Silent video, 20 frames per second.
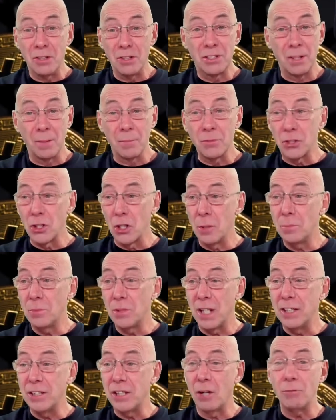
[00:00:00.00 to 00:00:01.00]

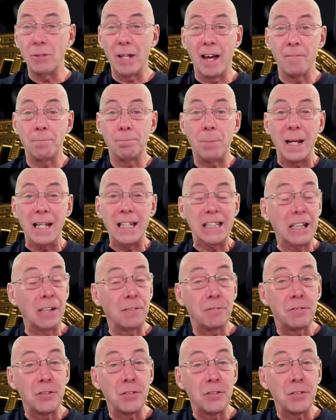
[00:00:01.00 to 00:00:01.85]
Sometimes they don't have basic